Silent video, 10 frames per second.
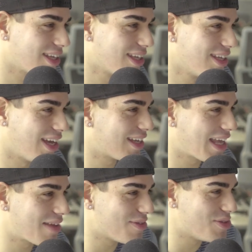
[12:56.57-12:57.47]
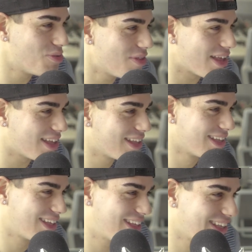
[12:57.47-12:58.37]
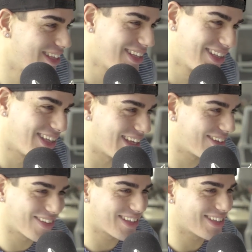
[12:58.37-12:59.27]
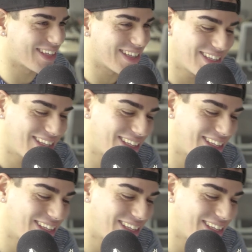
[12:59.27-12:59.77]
Like I can't even do that. I don't like that.